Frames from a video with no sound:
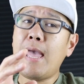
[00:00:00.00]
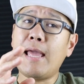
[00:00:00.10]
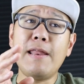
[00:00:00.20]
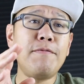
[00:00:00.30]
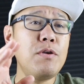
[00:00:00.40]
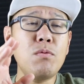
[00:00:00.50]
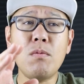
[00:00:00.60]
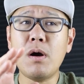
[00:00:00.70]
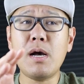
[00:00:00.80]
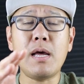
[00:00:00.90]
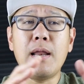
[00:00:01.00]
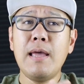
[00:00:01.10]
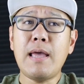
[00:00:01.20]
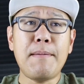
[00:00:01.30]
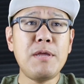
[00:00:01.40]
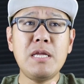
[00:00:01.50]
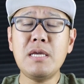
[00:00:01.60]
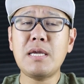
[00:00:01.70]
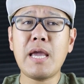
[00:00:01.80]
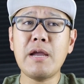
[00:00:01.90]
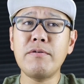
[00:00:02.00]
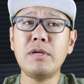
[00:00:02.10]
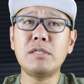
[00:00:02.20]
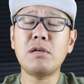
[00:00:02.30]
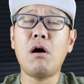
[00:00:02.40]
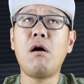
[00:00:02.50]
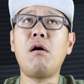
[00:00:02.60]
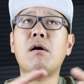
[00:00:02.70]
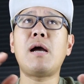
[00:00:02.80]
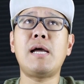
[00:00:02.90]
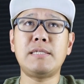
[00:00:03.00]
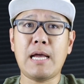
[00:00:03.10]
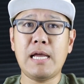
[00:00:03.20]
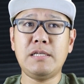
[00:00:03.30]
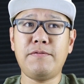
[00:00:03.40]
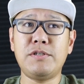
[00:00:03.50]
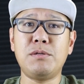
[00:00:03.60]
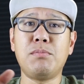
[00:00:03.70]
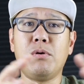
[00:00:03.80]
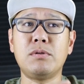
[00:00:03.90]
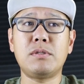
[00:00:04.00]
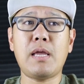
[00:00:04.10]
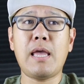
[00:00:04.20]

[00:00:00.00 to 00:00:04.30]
And if you want, he carries all kinds of ice fishing poles,